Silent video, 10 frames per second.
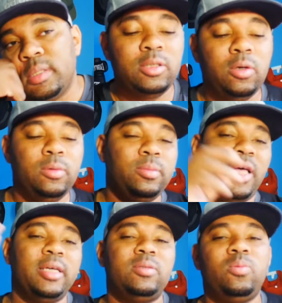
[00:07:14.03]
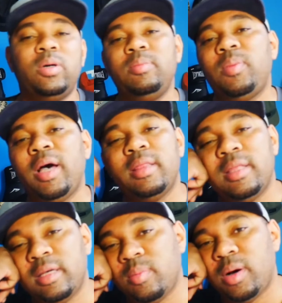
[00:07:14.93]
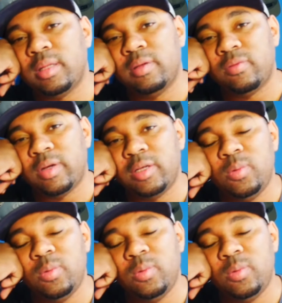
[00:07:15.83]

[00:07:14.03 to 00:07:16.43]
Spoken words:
So that's one bad thing about Lyft line.